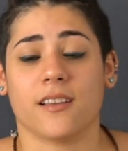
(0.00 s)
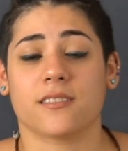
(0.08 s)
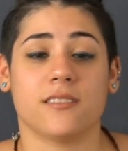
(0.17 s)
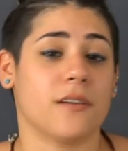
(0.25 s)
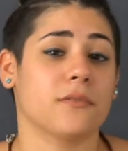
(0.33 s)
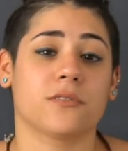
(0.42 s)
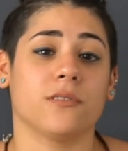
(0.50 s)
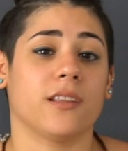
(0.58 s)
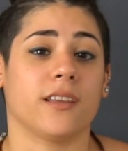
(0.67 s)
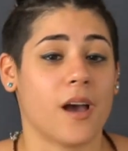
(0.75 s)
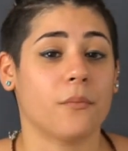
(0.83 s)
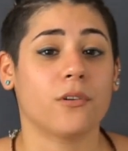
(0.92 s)
It's never too
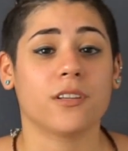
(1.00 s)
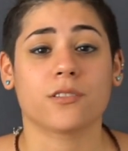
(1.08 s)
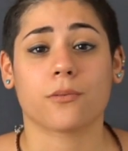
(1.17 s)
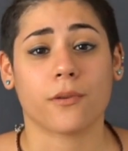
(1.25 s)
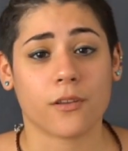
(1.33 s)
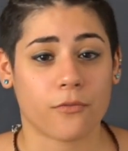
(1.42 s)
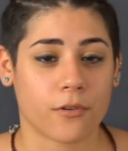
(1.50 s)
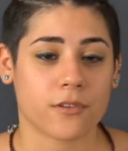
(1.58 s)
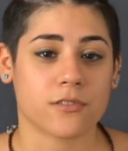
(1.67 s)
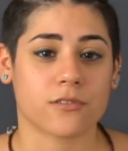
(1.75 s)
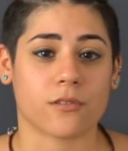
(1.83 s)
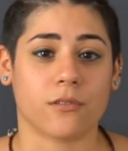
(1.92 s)
late. I'm only 24
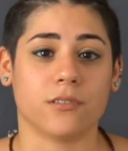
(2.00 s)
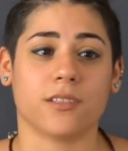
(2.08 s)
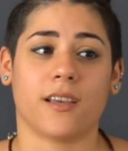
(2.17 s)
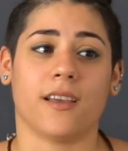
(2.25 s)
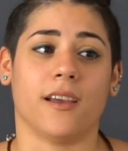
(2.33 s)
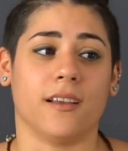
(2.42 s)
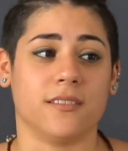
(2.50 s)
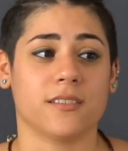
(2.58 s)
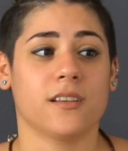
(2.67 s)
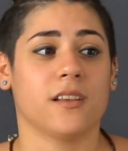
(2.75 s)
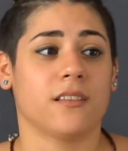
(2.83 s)
years old, and